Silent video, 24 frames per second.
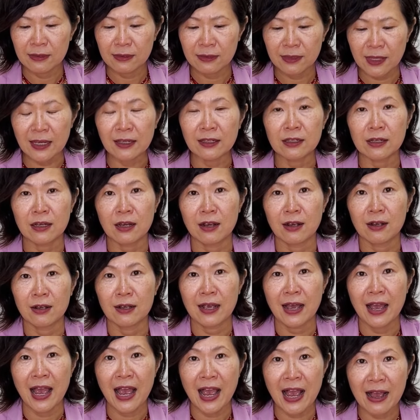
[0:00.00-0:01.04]
then
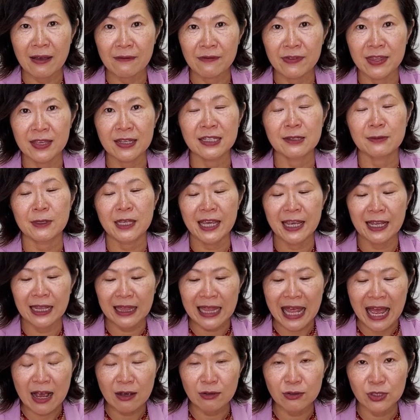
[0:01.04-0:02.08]
have this. It
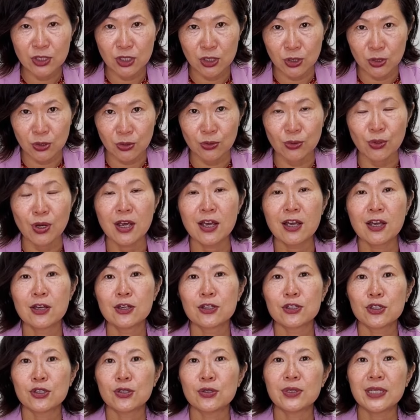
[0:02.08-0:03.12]
allows you
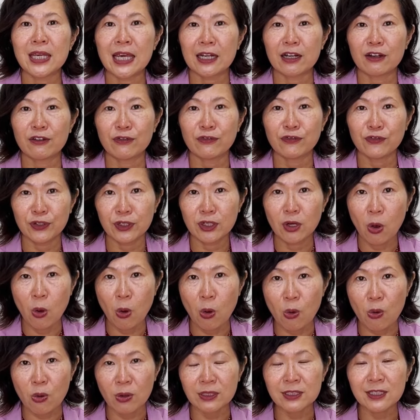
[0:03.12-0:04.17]
to get a
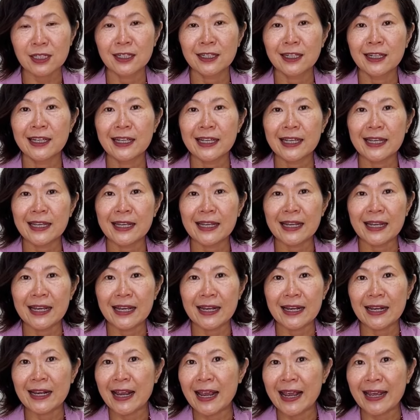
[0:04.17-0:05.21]
foothold
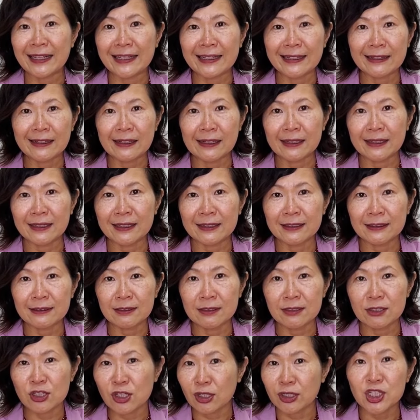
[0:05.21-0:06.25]
and
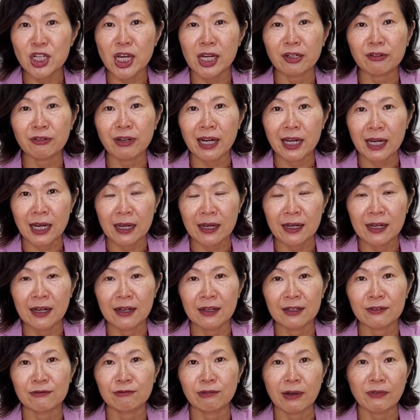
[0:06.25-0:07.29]
start generating
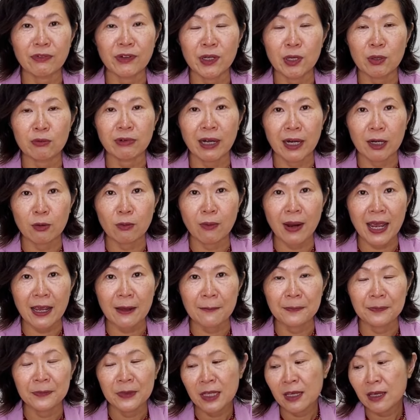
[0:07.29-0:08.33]
revenue right away.
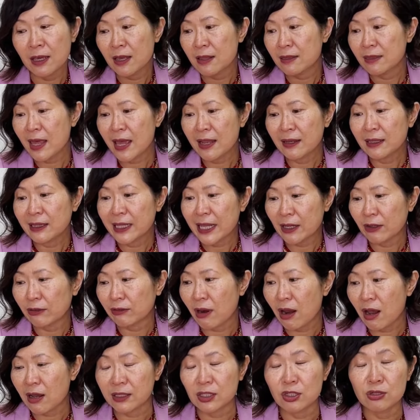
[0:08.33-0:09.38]
Then later
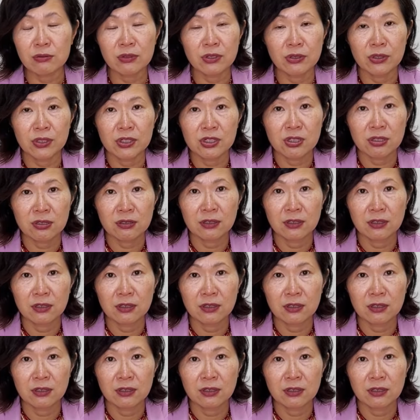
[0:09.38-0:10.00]
on, you could,